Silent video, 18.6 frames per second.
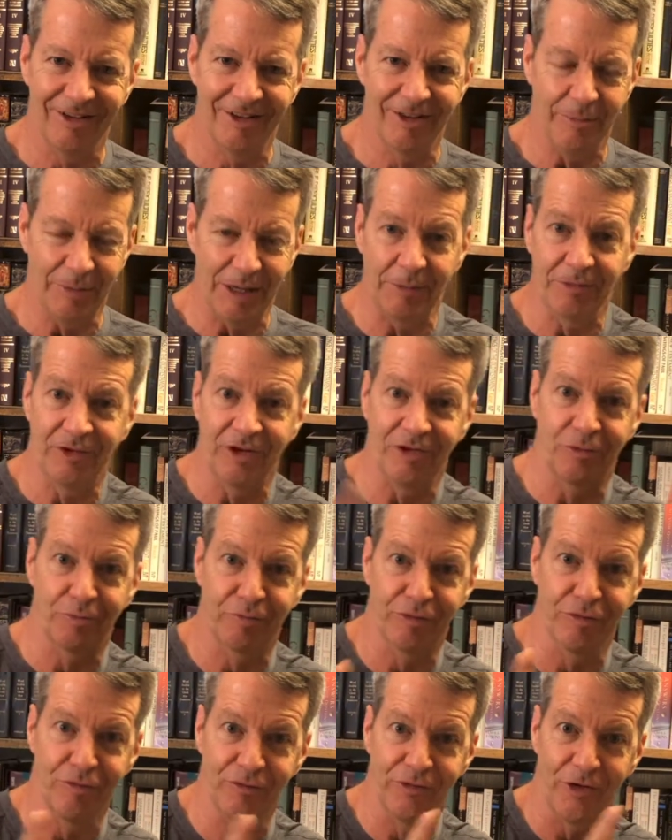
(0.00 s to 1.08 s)
The Bible says
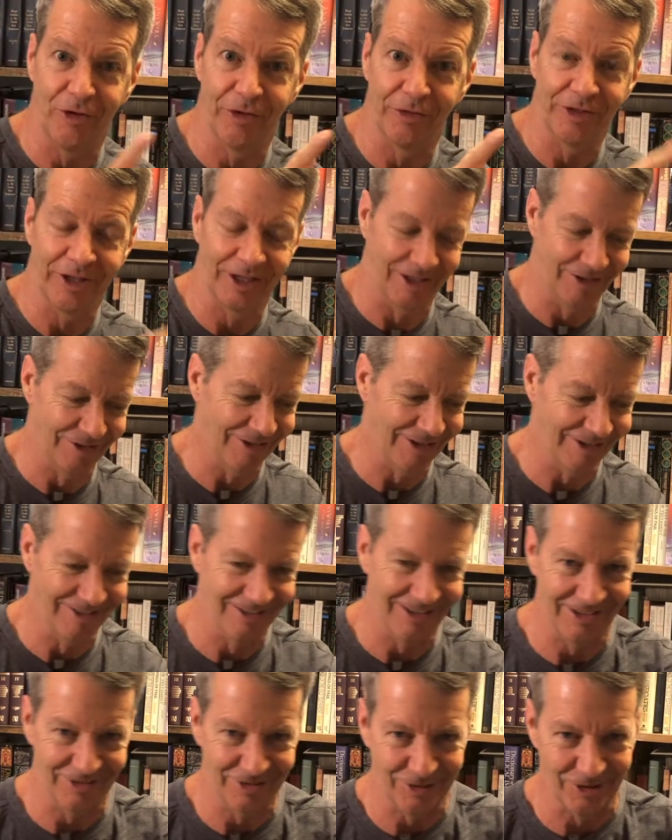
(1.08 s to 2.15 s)
prove all things, like
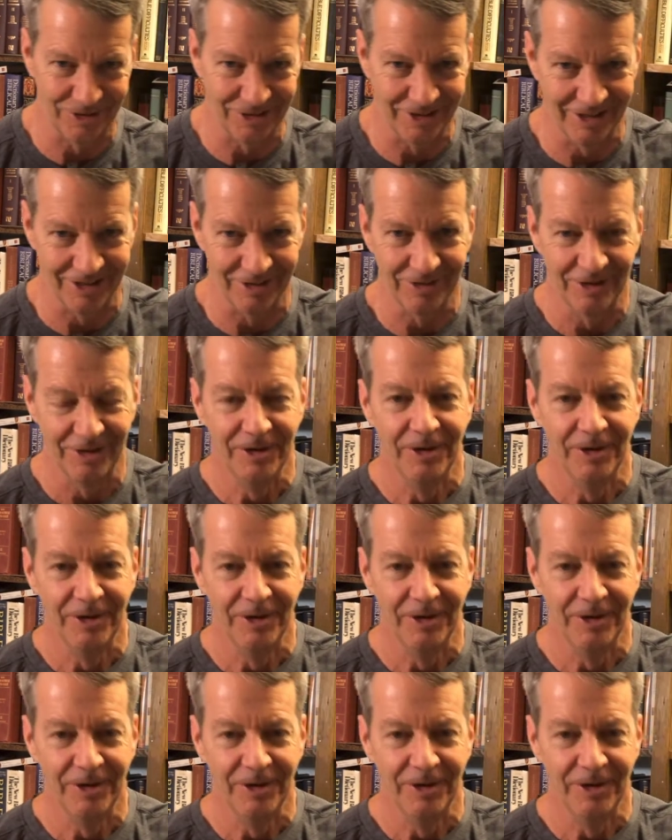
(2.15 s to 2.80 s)
test all things.